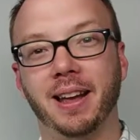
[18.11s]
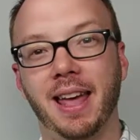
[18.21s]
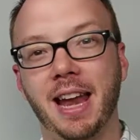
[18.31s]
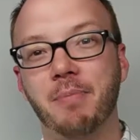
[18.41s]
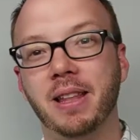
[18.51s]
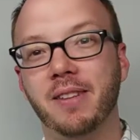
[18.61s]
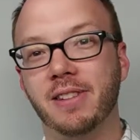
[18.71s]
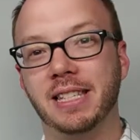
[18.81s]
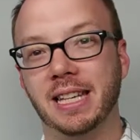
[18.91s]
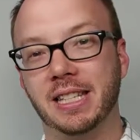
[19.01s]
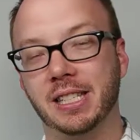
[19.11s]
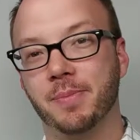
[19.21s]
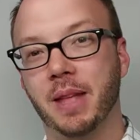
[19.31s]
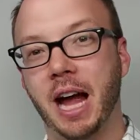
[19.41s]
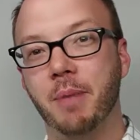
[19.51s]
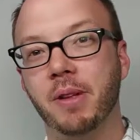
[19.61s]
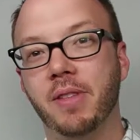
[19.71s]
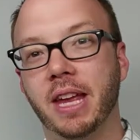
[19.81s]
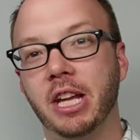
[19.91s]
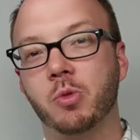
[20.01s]
And I believe it's this. I believe
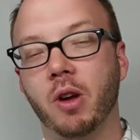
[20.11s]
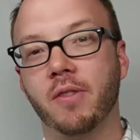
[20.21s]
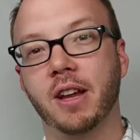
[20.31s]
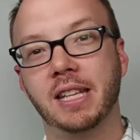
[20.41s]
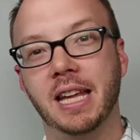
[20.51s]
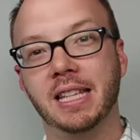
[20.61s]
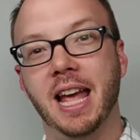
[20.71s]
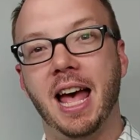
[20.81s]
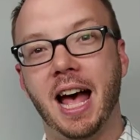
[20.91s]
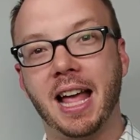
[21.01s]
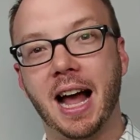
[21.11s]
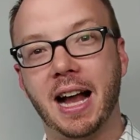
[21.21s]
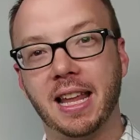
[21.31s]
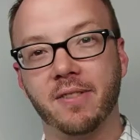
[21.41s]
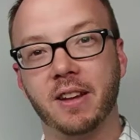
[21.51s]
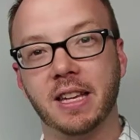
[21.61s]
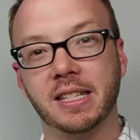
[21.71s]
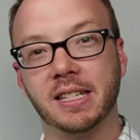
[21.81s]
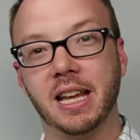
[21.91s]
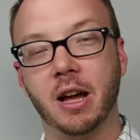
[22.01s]
that each one of us has a God given
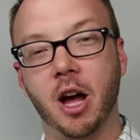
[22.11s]
des-